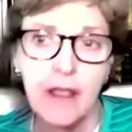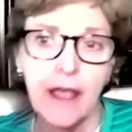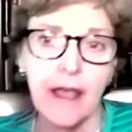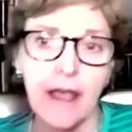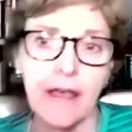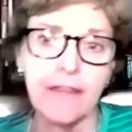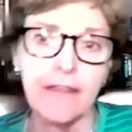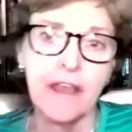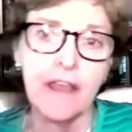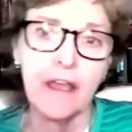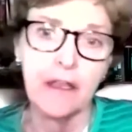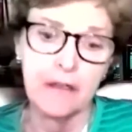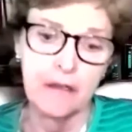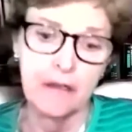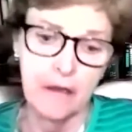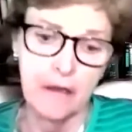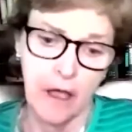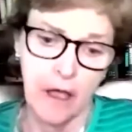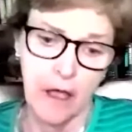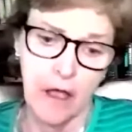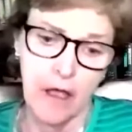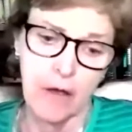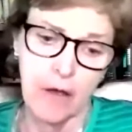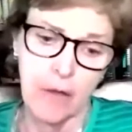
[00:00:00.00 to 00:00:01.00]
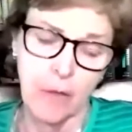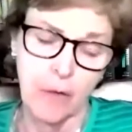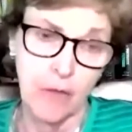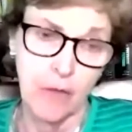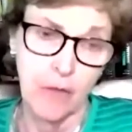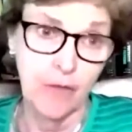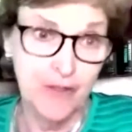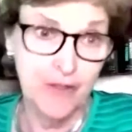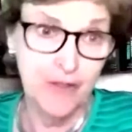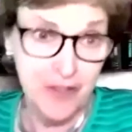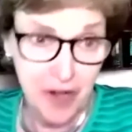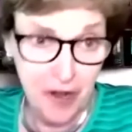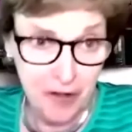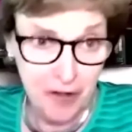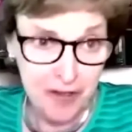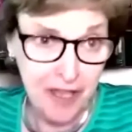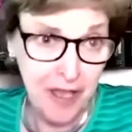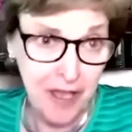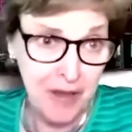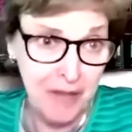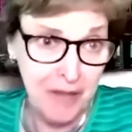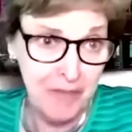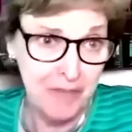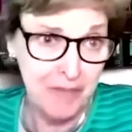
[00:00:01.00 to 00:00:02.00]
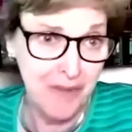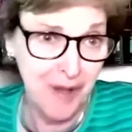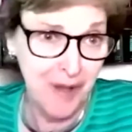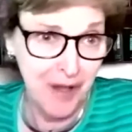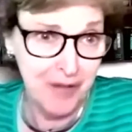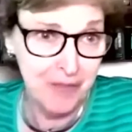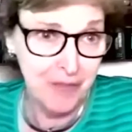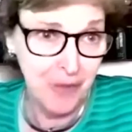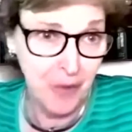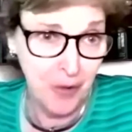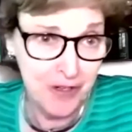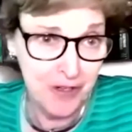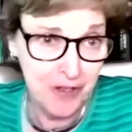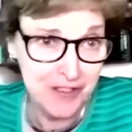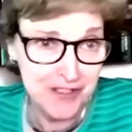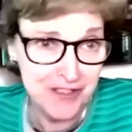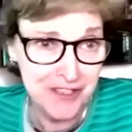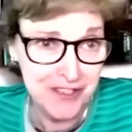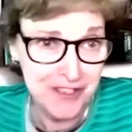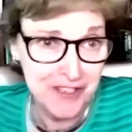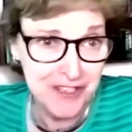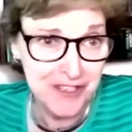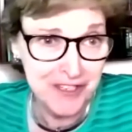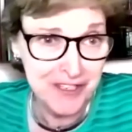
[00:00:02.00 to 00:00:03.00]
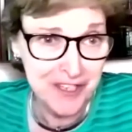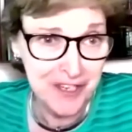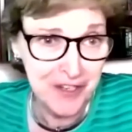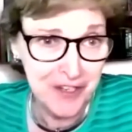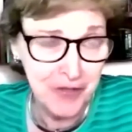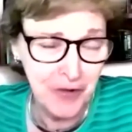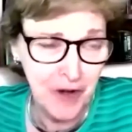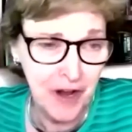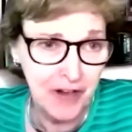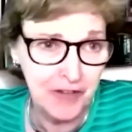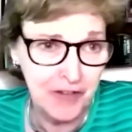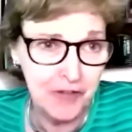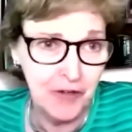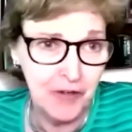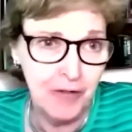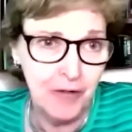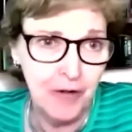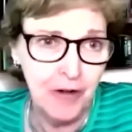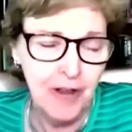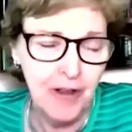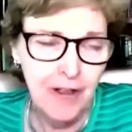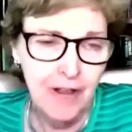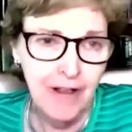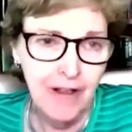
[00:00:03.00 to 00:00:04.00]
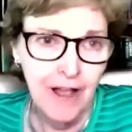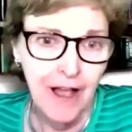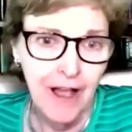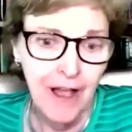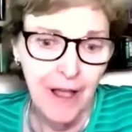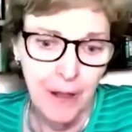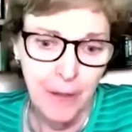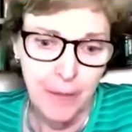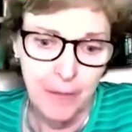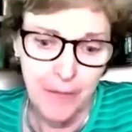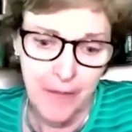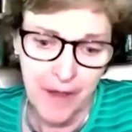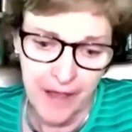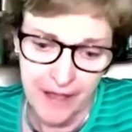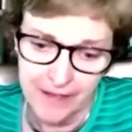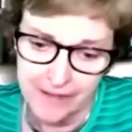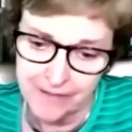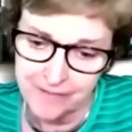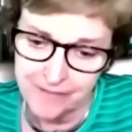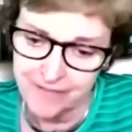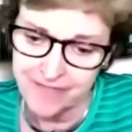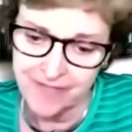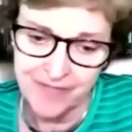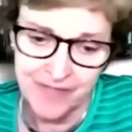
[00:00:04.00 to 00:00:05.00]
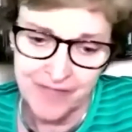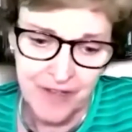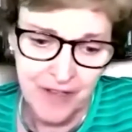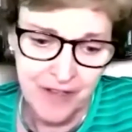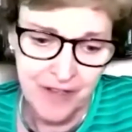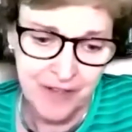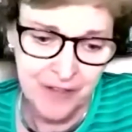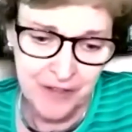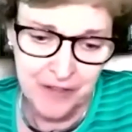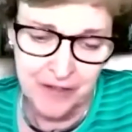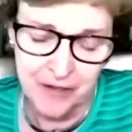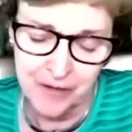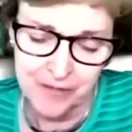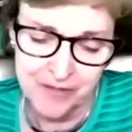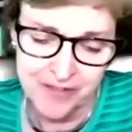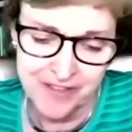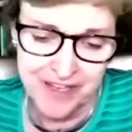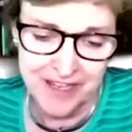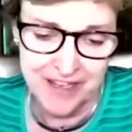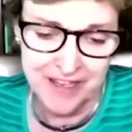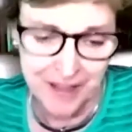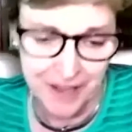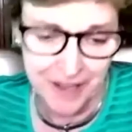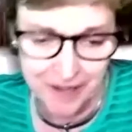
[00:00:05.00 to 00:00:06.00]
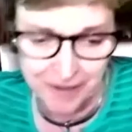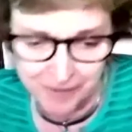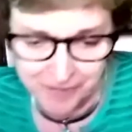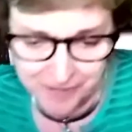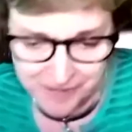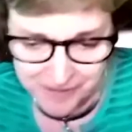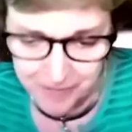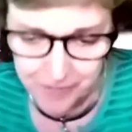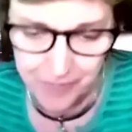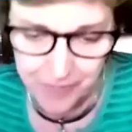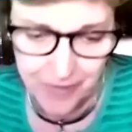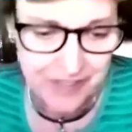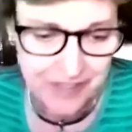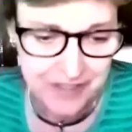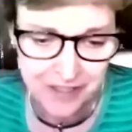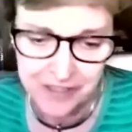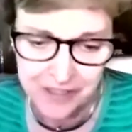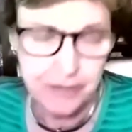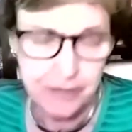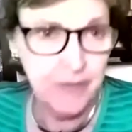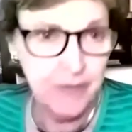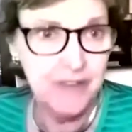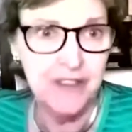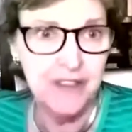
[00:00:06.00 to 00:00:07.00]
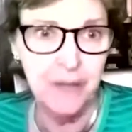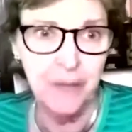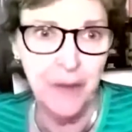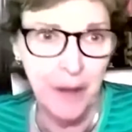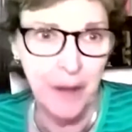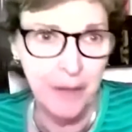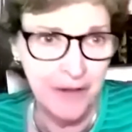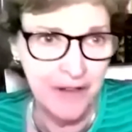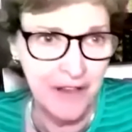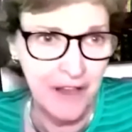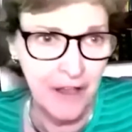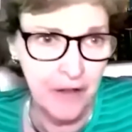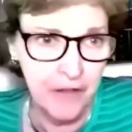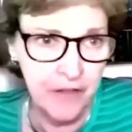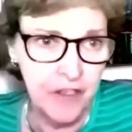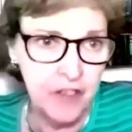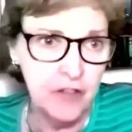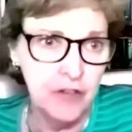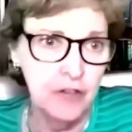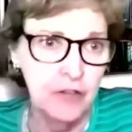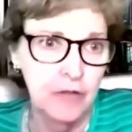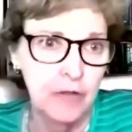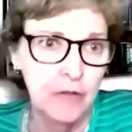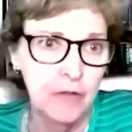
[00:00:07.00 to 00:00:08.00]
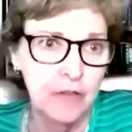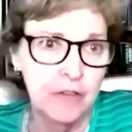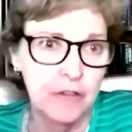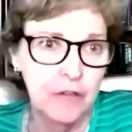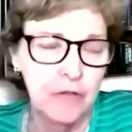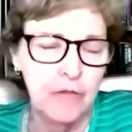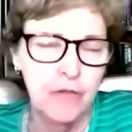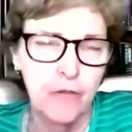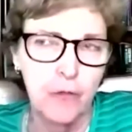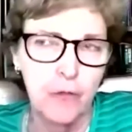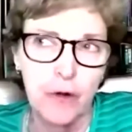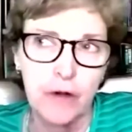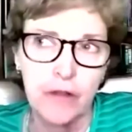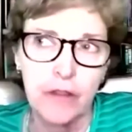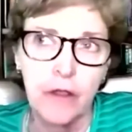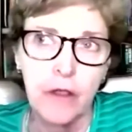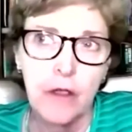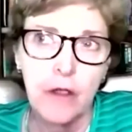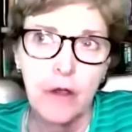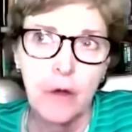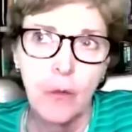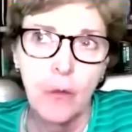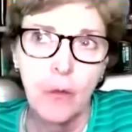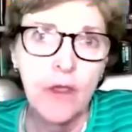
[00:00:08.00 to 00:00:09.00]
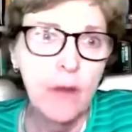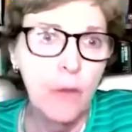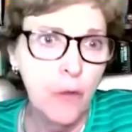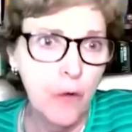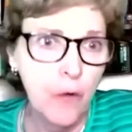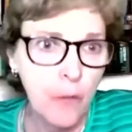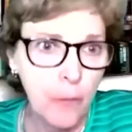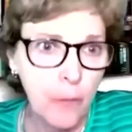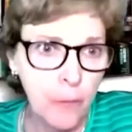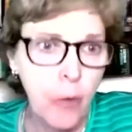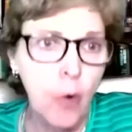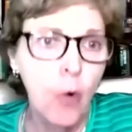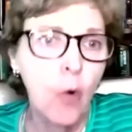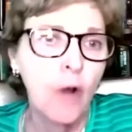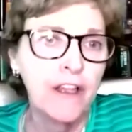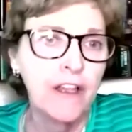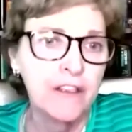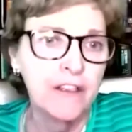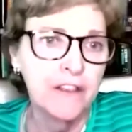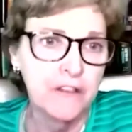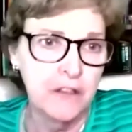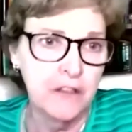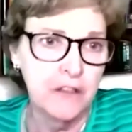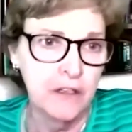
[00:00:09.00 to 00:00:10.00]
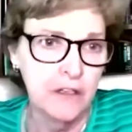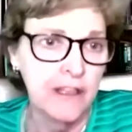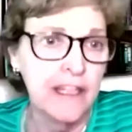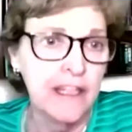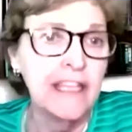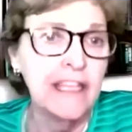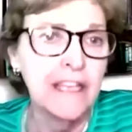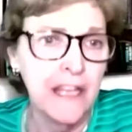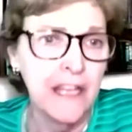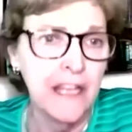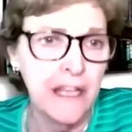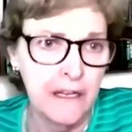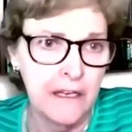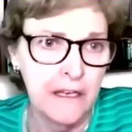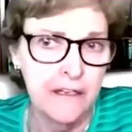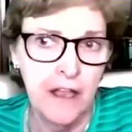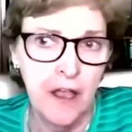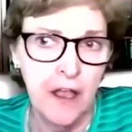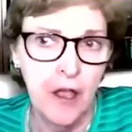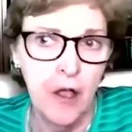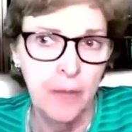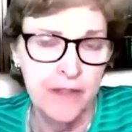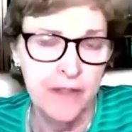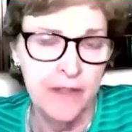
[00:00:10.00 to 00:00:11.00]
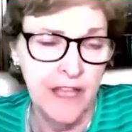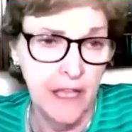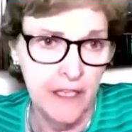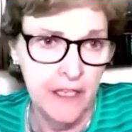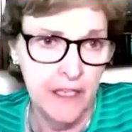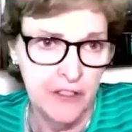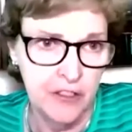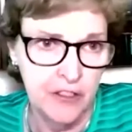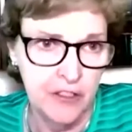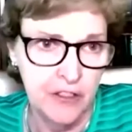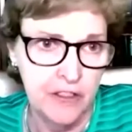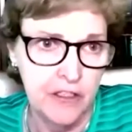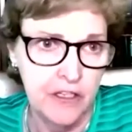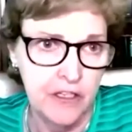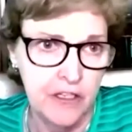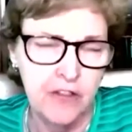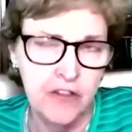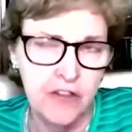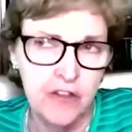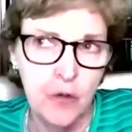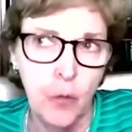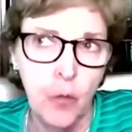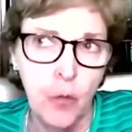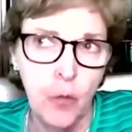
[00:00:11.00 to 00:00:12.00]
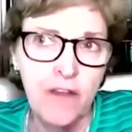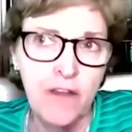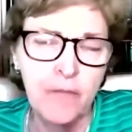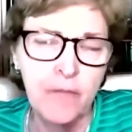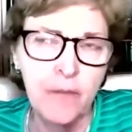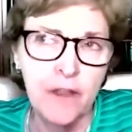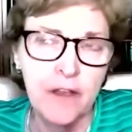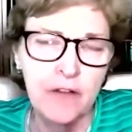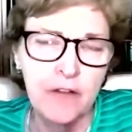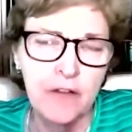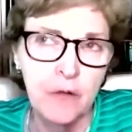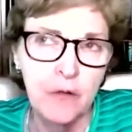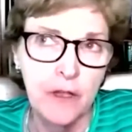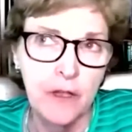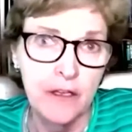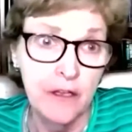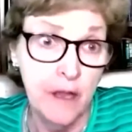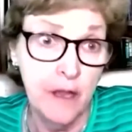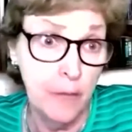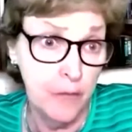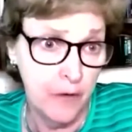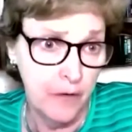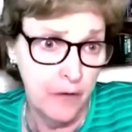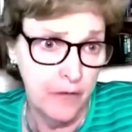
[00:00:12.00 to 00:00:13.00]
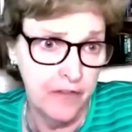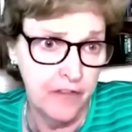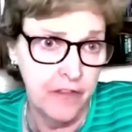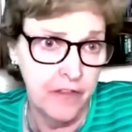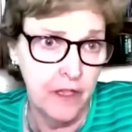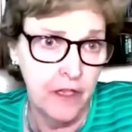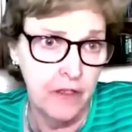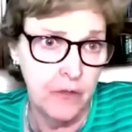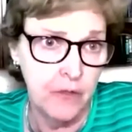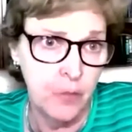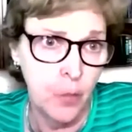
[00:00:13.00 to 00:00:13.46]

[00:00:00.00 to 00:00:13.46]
And then when Rochelle came on board as CDC director and declared racism as a public health issue and so forth, we were poised to lean in and to help the agency. So we've been doing a number of things.